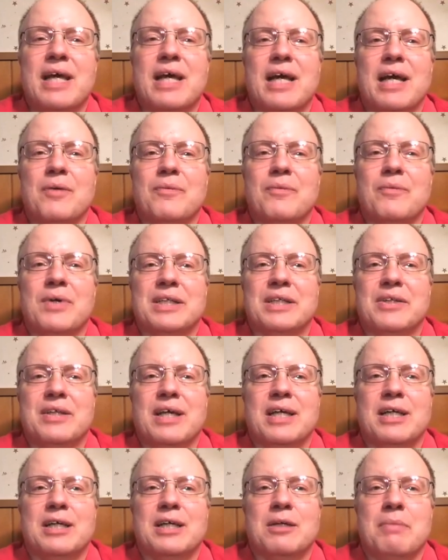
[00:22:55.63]
I want to
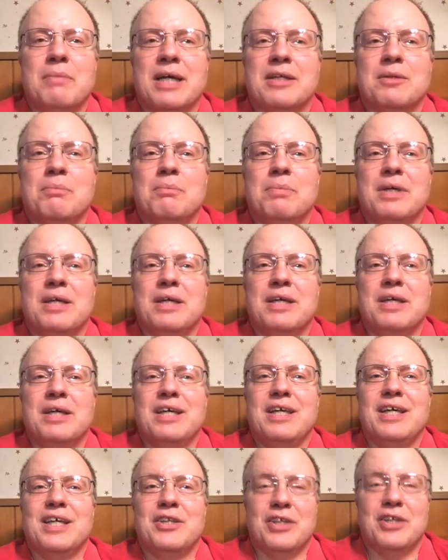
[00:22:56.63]
thank right. Amanda Behe
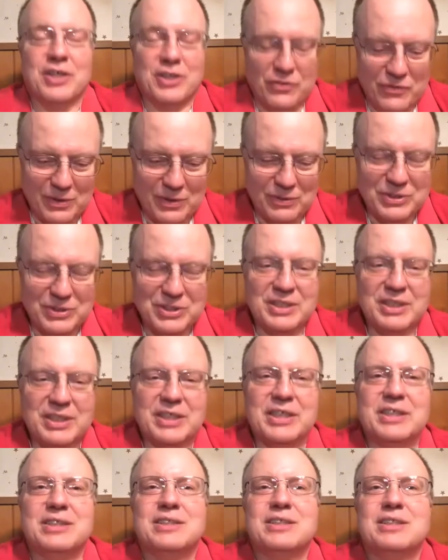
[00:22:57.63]
at the Control Center.